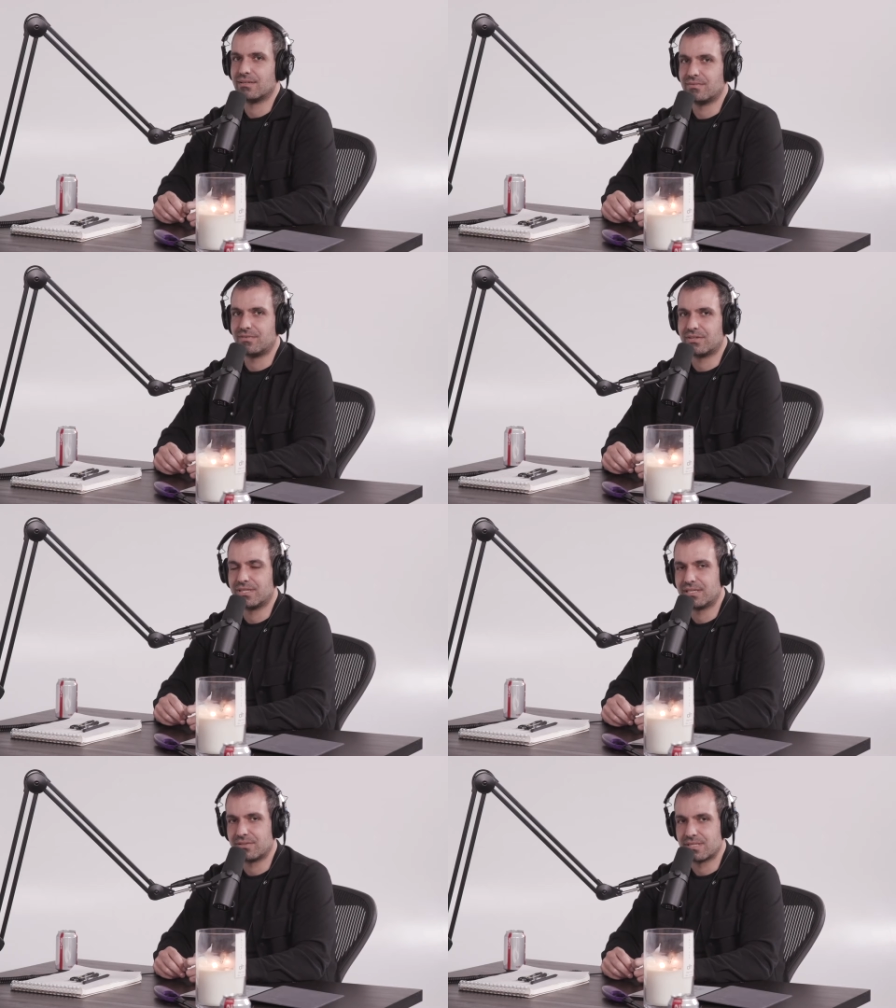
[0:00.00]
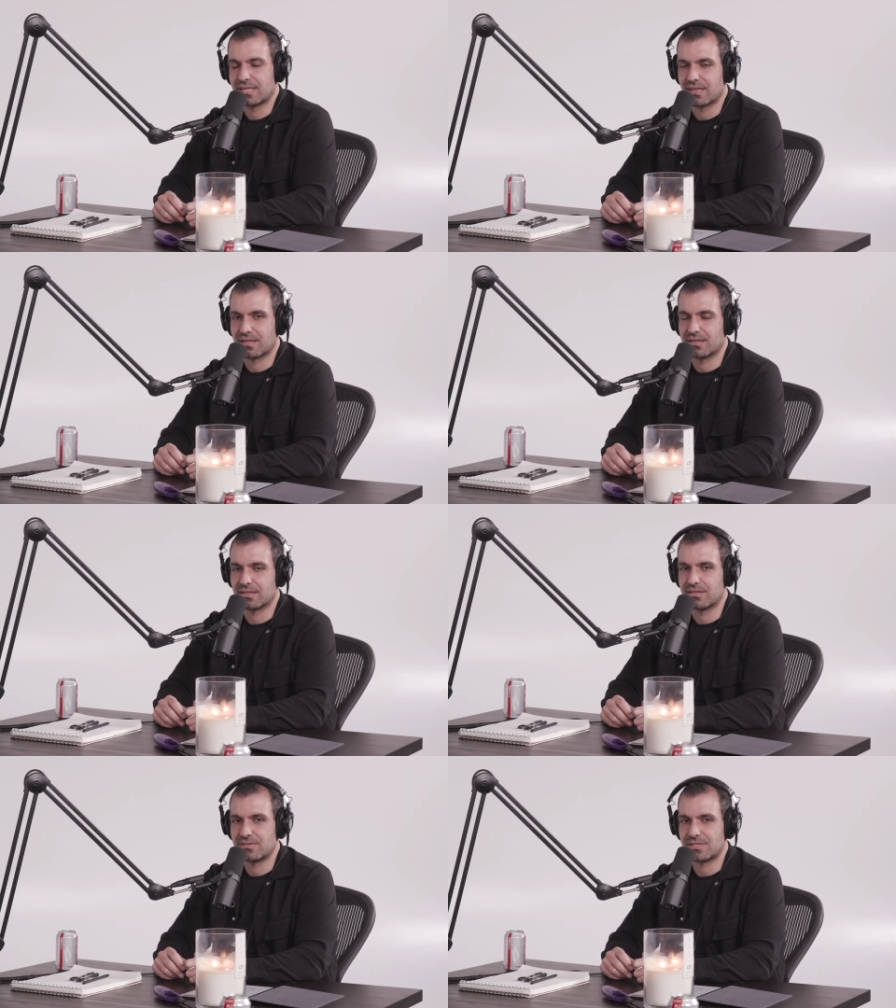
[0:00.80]
very interesting thing,
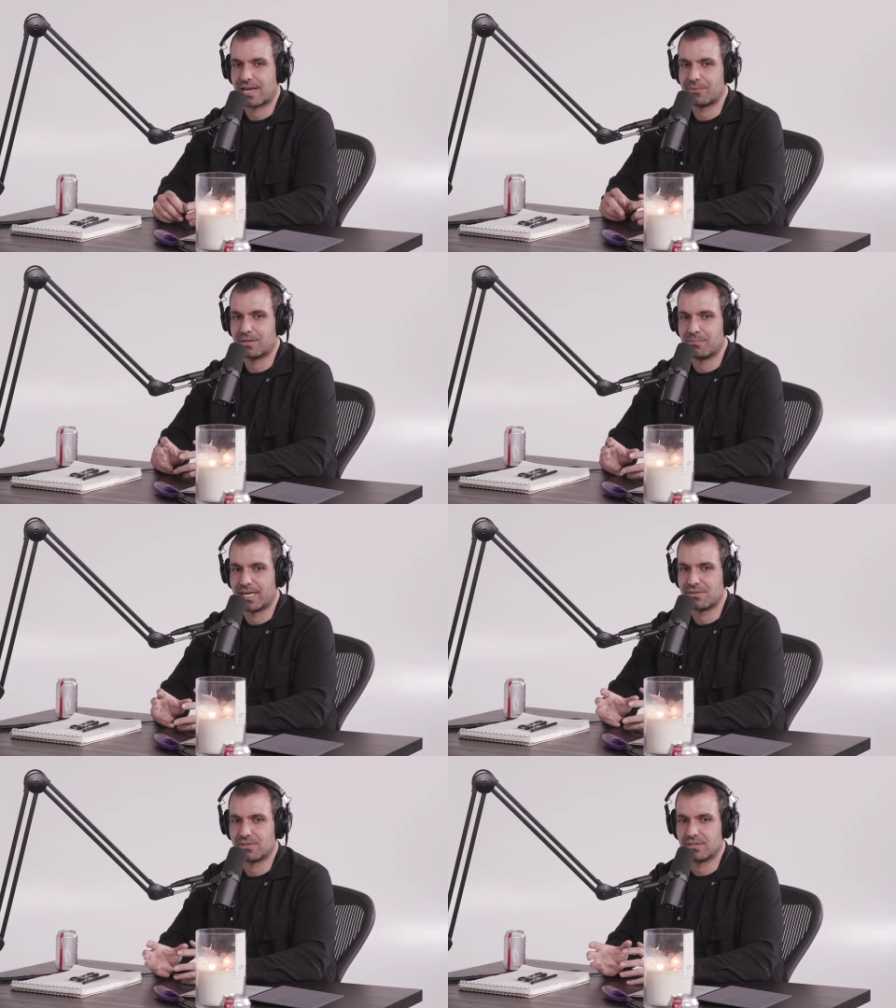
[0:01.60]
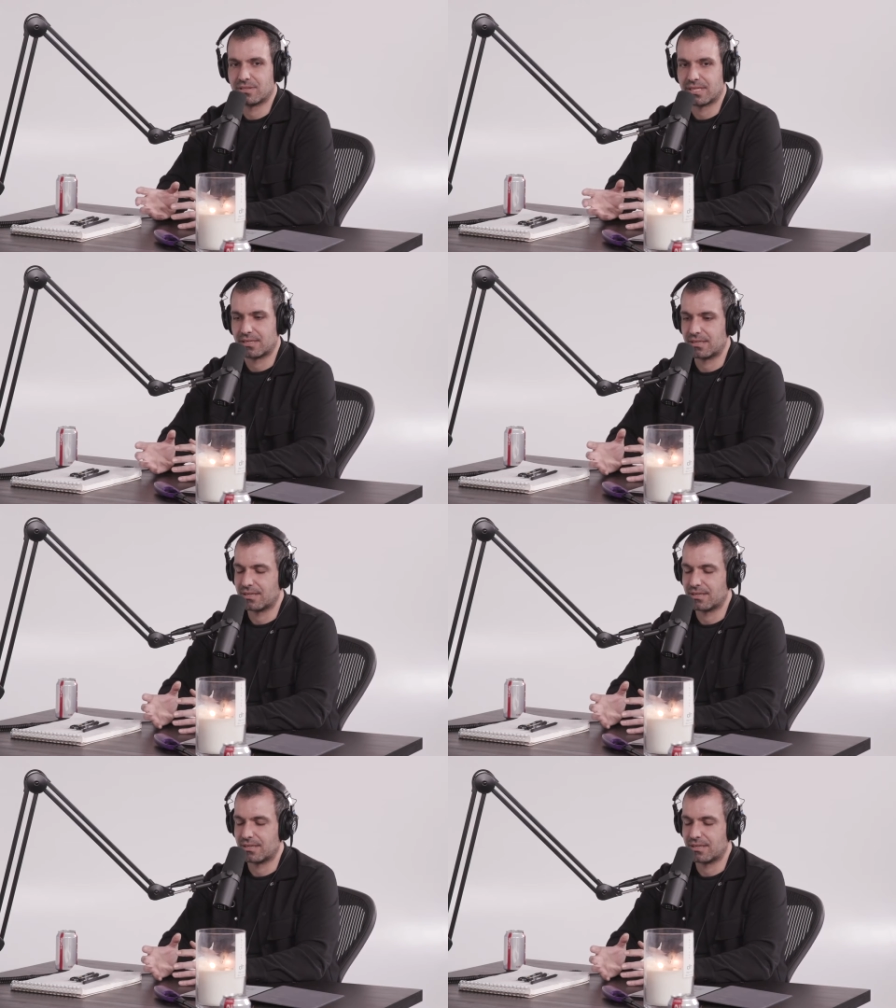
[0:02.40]
because I would imagine that